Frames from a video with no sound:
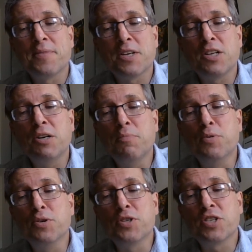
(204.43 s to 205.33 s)
The club
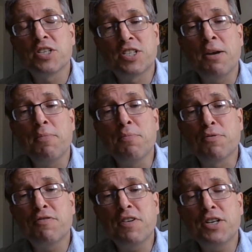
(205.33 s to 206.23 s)
was semi
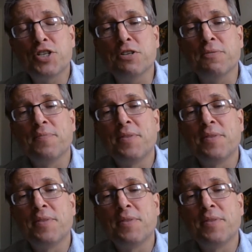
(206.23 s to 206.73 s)
professional,